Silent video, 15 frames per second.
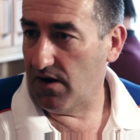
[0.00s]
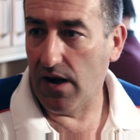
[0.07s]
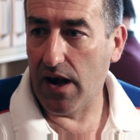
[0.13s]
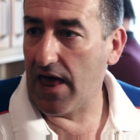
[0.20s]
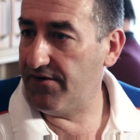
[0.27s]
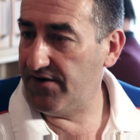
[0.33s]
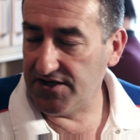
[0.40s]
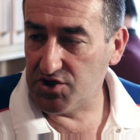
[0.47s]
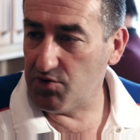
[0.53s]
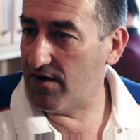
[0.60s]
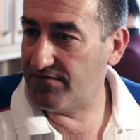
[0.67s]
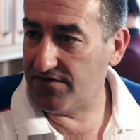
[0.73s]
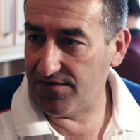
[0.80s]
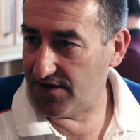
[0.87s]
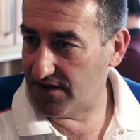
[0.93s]
let it do
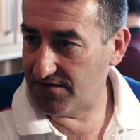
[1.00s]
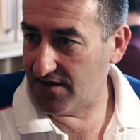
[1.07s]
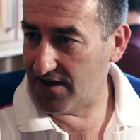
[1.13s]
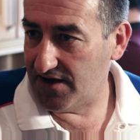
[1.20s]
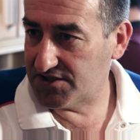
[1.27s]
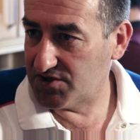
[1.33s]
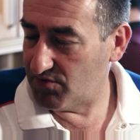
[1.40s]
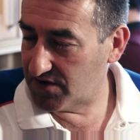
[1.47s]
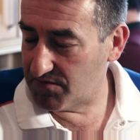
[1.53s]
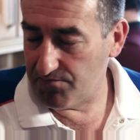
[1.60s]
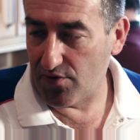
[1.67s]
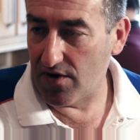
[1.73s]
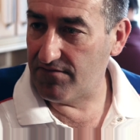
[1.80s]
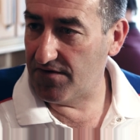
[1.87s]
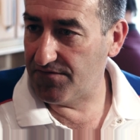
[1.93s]
everything there, so we can
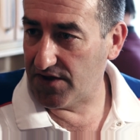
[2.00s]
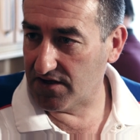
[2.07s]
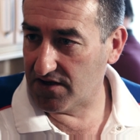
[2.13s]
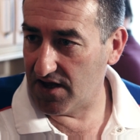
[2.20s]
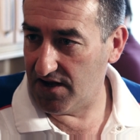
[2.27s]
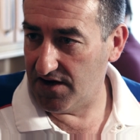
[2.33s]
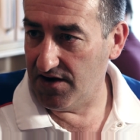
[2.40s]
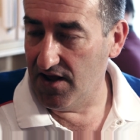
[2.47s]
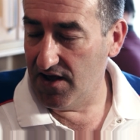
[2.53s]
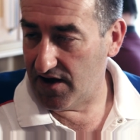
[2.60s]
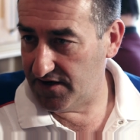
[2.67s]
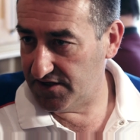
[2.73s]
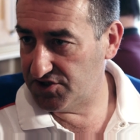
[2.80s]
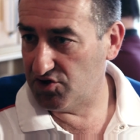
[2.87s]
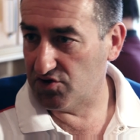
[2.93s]
put everything in
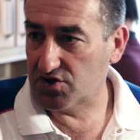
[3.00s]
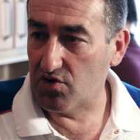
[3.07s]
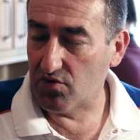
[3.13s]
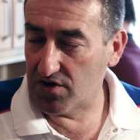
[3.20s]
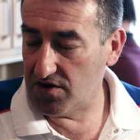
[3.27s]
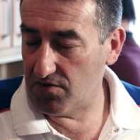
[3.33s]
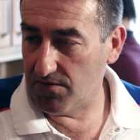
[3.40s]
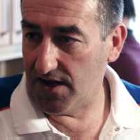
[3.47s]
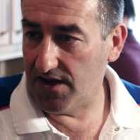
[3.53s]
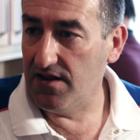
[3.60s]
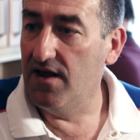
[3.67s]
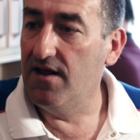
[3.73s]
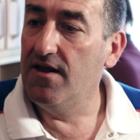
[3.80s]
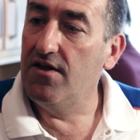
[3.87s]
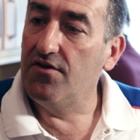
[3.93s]
and it's just cooking away.
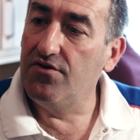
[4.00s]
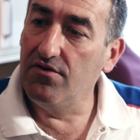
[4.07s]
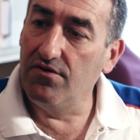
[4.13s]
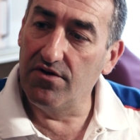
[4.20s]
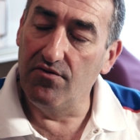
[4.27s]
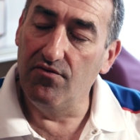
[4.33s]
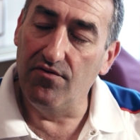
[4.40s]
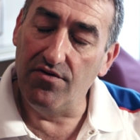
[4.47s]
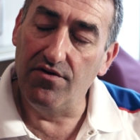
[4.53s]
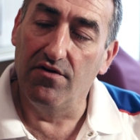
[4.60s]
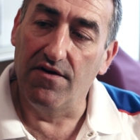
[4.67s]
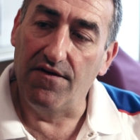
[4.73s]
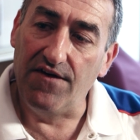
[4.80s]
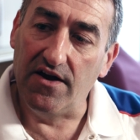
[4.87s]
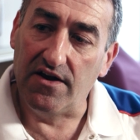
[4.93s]
The
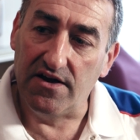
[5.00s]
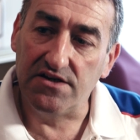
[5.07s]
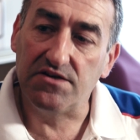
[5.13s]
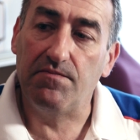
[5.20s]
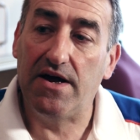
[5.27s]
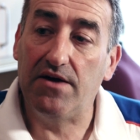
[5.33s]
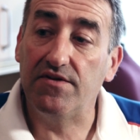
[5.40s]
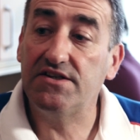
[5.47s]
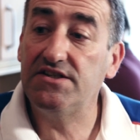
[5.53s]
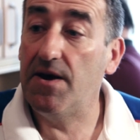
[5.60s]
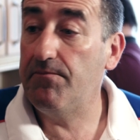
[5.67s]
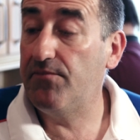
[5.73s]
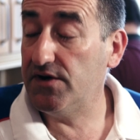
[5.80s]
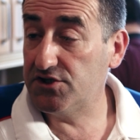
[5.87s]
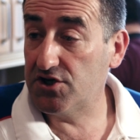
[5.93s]
other thing is about the
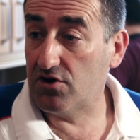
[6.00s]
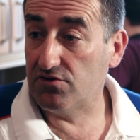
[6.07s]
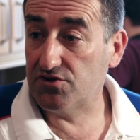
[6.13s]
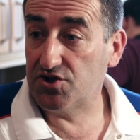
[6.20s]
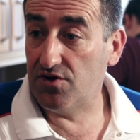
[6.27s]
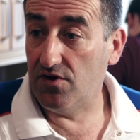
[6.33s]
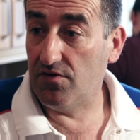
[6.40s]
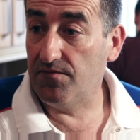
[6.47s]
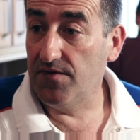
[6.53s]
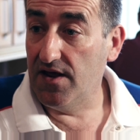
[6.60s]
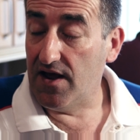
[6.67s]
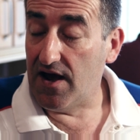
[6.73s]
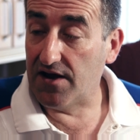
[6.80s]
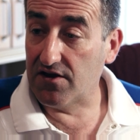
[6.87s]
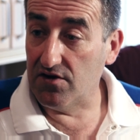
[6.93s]
temperature control.
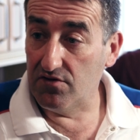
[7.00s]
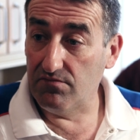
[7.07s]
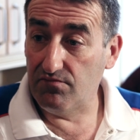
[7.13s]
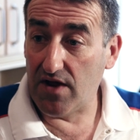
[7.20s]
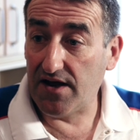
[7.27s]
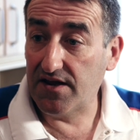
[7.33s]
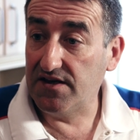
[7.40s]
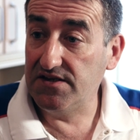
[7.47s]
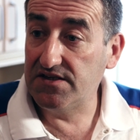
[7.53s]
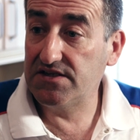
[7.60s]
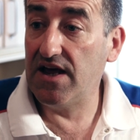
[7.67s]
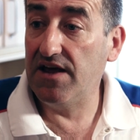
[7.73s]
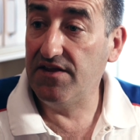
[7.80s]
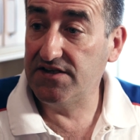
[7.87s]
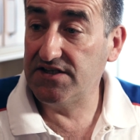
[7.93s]
I can
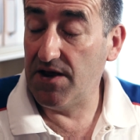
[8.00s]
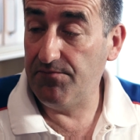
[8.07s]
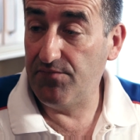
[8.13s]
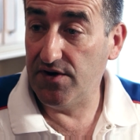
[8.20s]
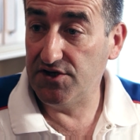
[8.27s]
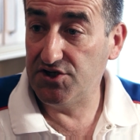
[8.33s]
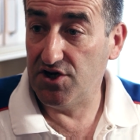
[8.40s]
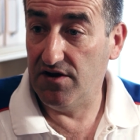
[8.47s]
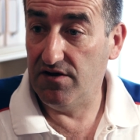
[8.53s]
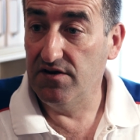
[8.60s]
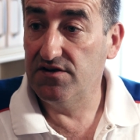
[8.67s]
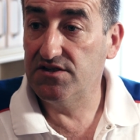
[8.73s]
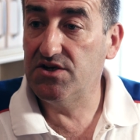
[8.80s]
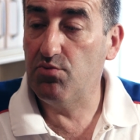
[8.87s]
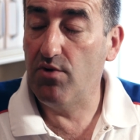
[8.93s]
set the temperature
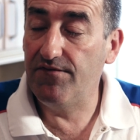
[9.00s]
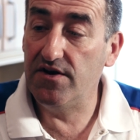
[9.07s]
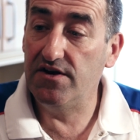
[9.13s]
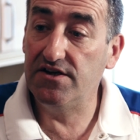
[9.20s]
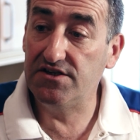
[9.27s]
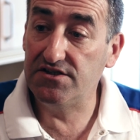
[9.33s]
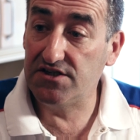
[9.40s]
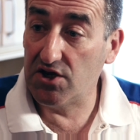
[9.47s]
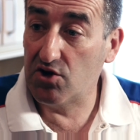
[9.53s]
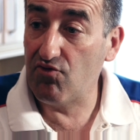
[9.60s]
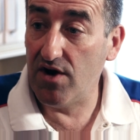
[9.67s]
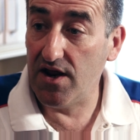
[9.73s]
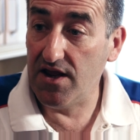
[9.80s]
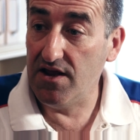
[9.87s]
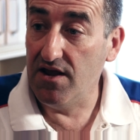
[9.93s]
to within a
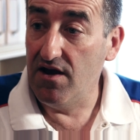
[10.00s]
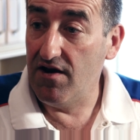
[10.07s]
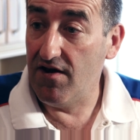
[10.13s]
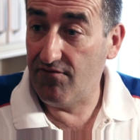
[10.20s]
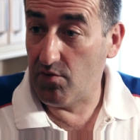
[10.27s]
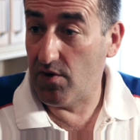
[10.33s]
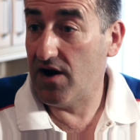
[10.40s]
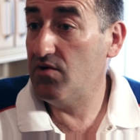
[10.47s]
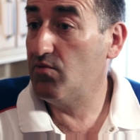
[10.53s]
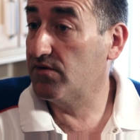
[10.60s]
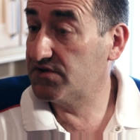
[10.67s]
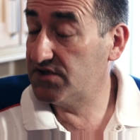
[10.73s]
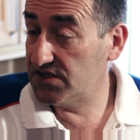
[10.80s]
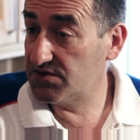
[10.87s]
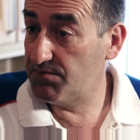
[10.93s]
degree of what I
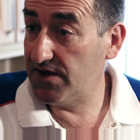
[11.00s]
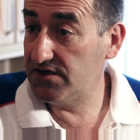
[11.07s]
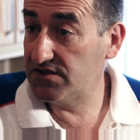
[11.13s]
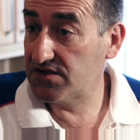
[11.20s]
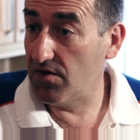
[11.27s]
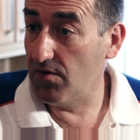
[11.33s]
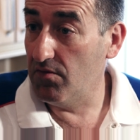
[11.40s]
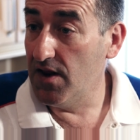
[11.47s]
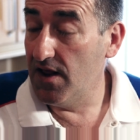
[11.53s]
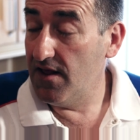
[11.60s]
want it to be, so